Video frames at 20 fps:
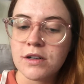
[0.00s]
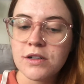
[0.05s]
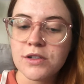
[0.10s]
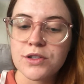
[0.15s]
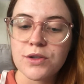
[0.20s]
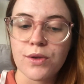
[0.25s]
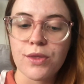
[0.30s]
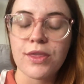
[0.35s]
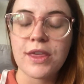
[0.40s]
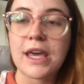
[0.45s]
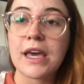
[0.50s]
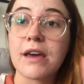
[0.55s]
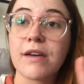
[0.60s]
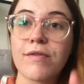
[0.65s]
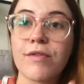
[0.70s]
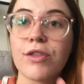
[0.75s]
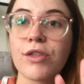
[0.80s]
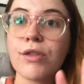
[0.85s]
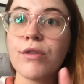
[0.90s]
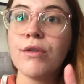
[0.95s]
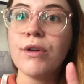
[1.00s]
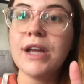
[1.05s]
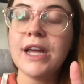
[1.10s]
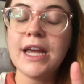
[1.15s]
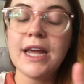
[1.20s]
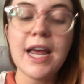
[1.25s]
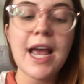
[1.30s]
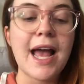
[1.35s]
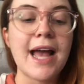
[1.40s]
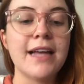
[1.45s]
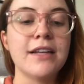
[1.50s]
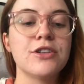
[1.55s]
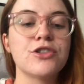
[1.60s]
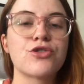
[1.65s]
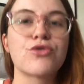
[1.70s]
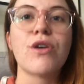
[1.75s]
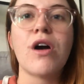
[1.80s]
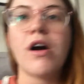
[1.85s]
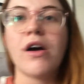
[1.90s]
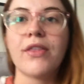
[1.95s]
so think of 3 and
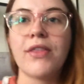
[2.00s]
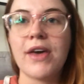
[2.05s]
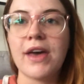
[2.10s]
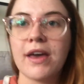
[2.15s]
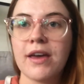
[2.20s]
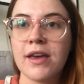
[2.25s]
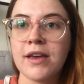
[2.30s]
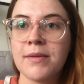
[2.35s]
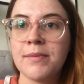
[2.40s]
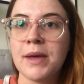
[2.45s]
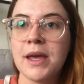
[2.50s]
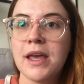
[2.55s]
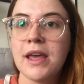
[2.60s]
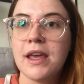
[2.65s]
draw them